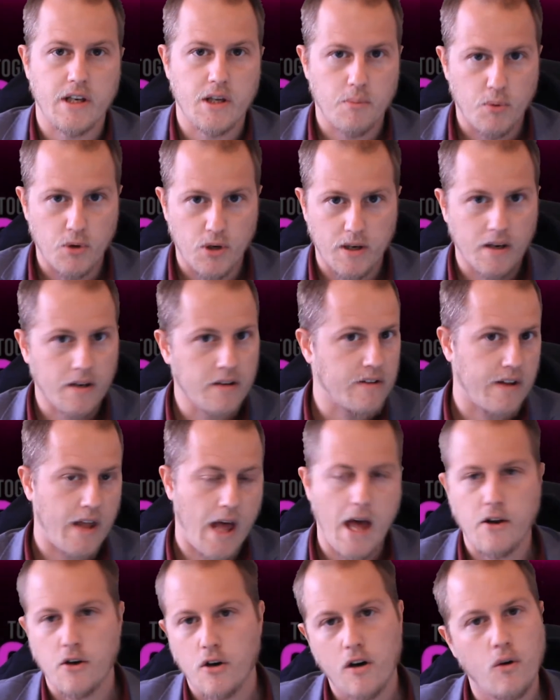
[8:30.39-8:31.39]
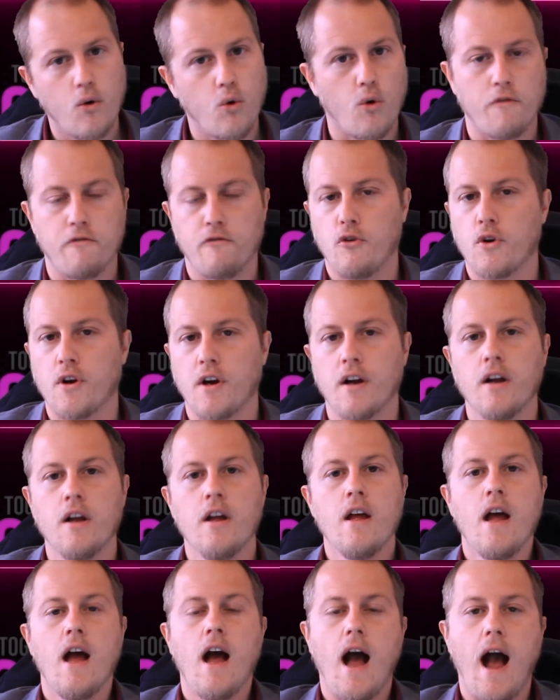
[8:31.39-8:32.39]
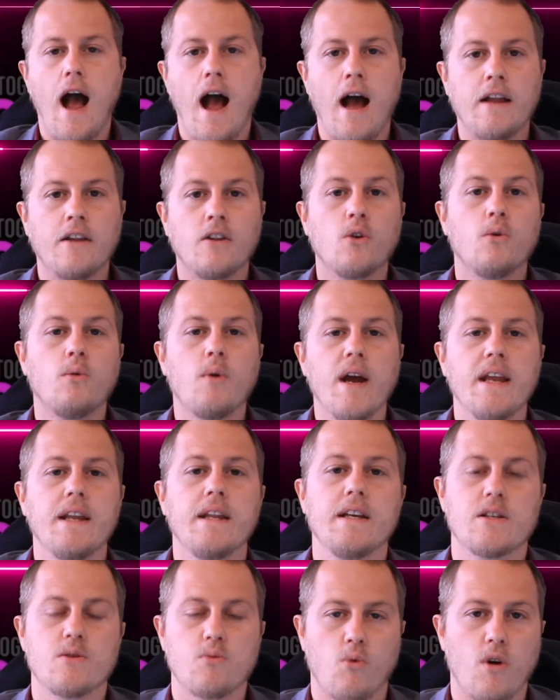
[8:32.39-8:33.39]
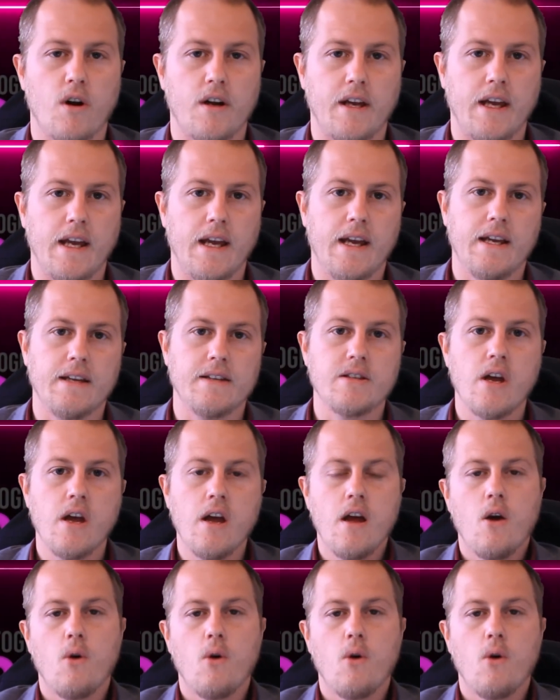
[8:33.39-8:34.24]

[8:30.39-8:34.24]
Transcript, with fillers: You put it into the header or footer, and the way these work is